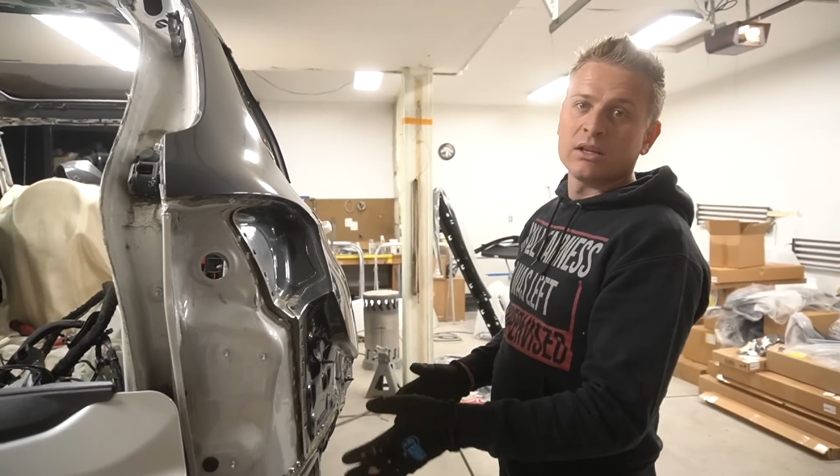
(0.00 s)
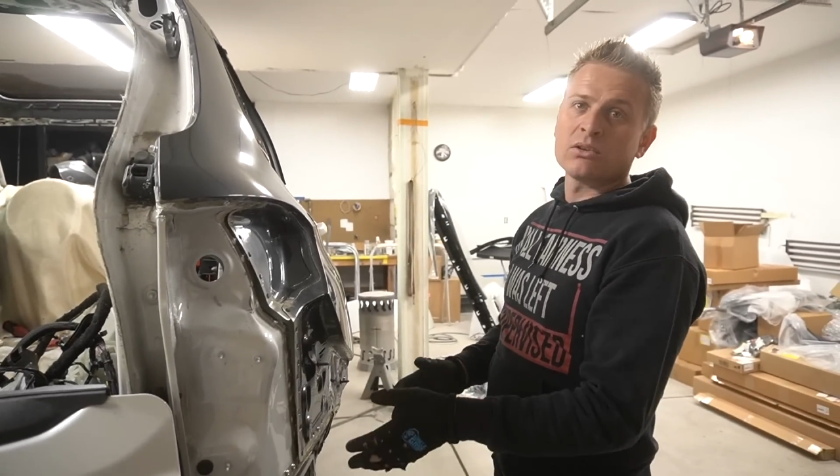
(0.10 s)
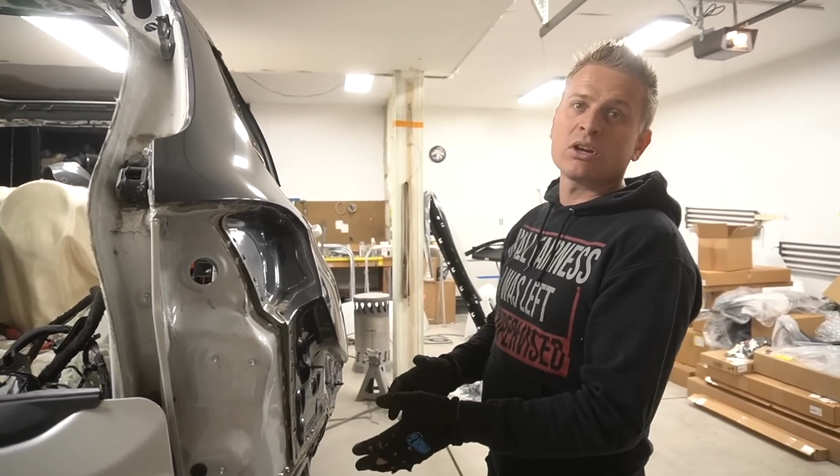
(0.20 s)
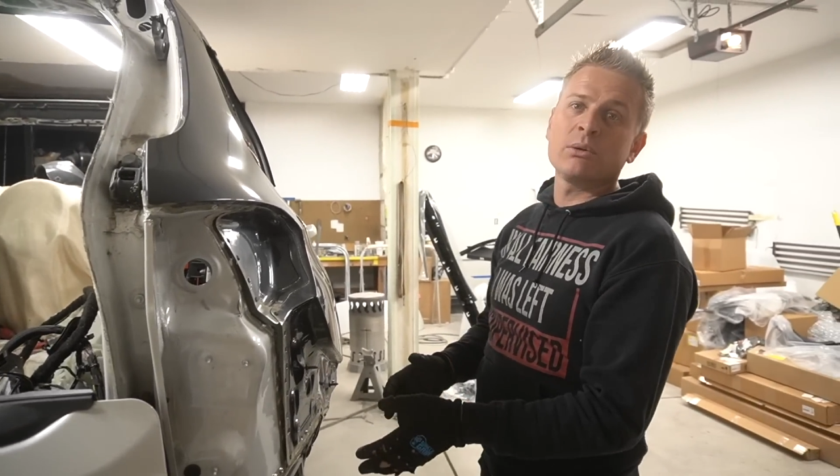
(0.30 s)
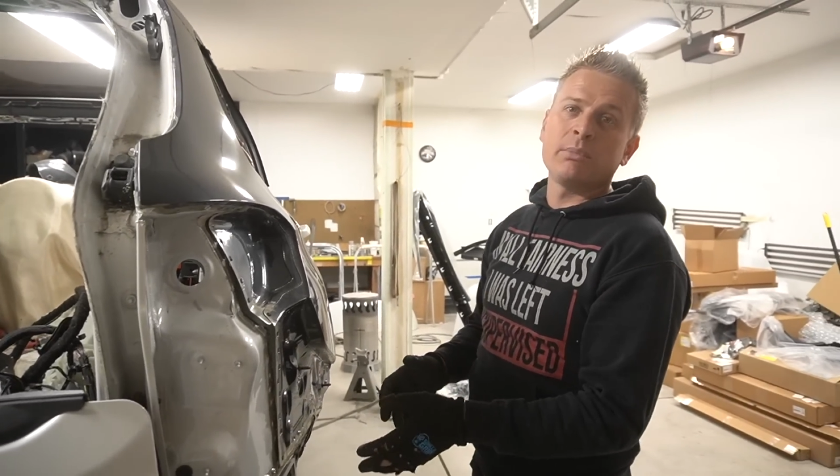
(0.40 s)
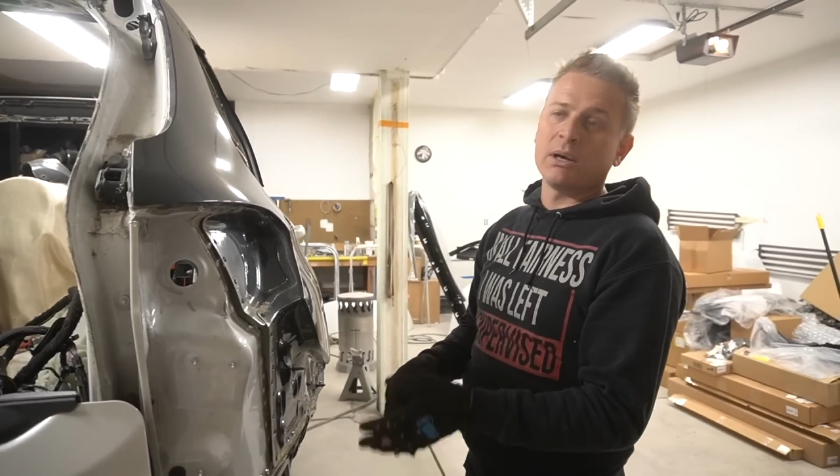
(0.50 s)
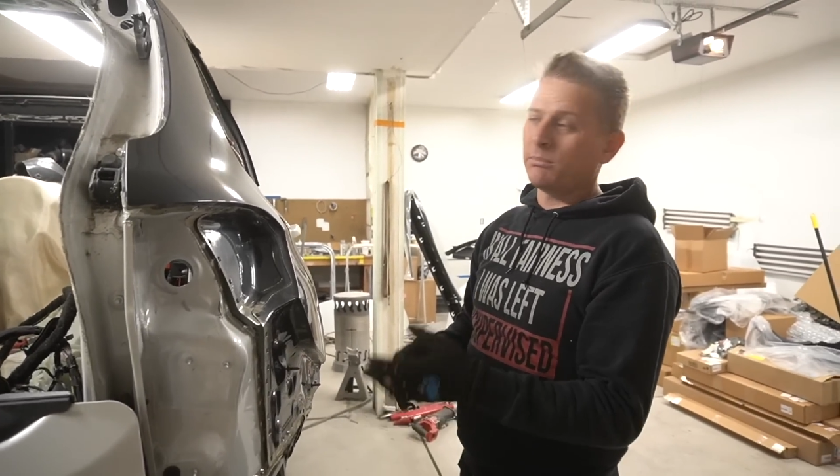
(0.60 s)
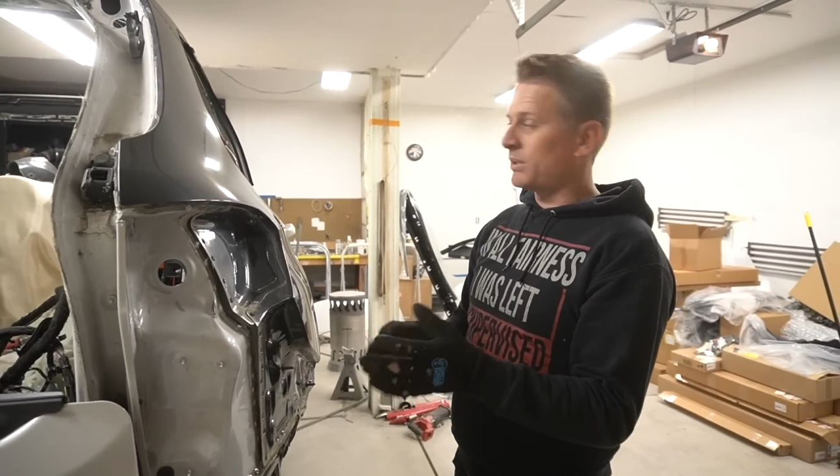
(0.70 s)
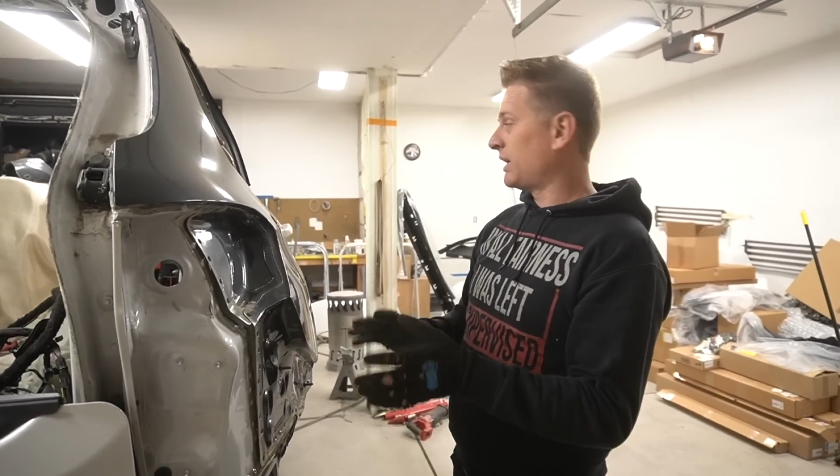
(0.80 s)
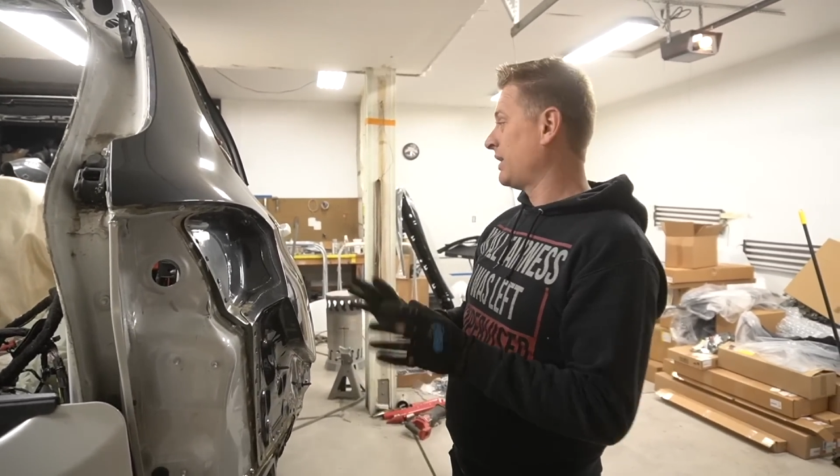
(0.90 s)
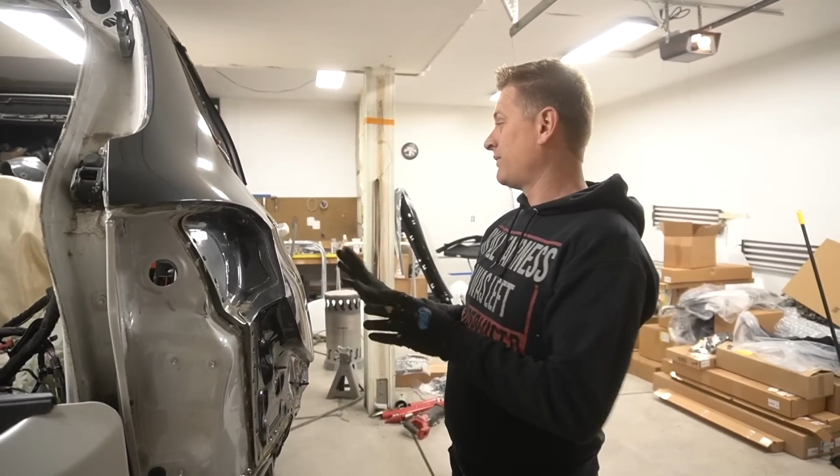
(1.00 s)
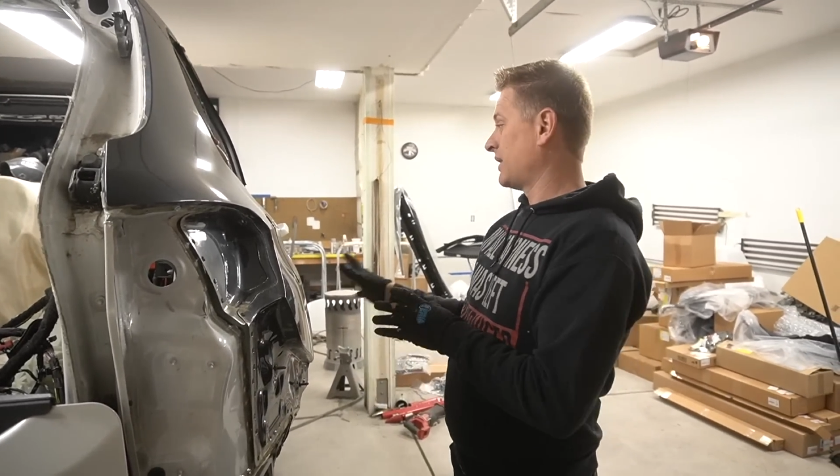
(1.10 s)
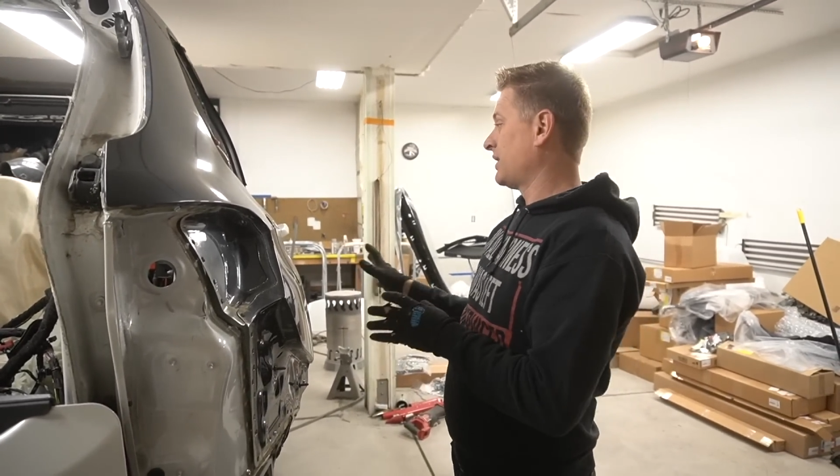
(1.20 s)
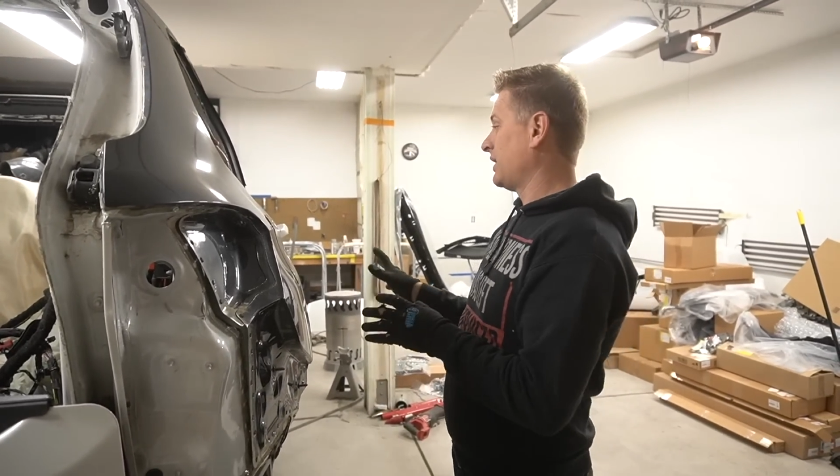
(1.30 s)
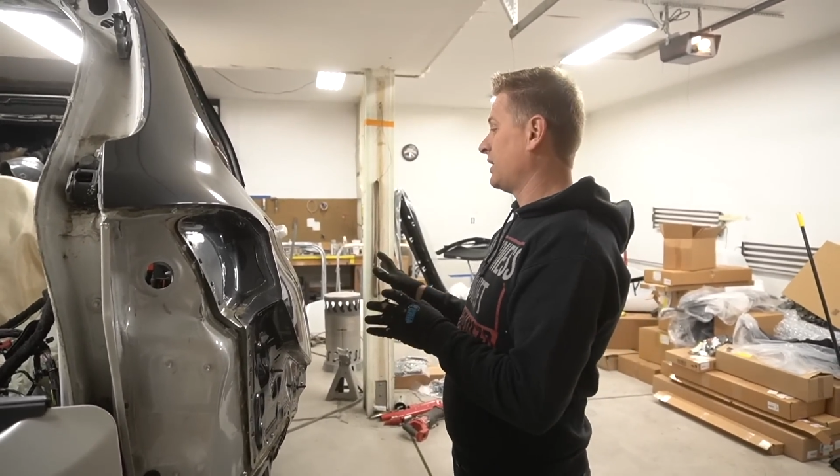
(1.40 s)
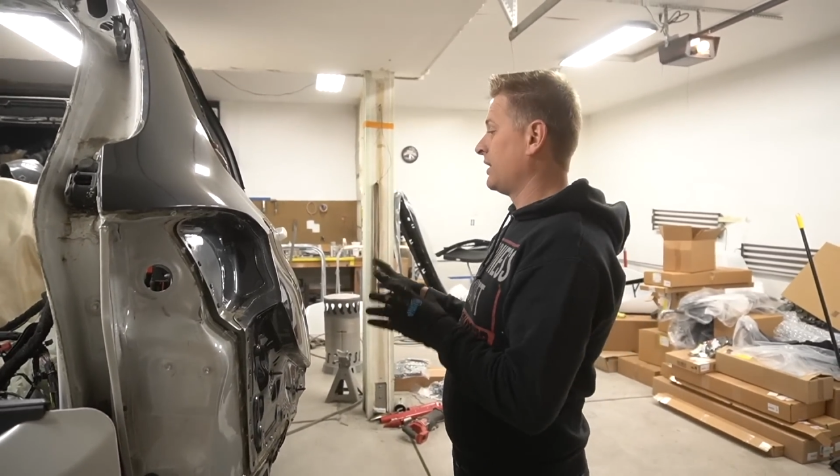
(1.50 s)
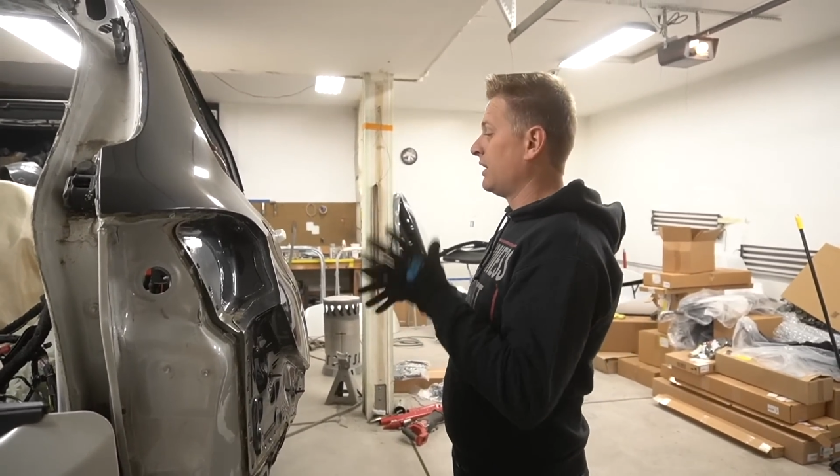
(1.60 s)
rear bumper and everything,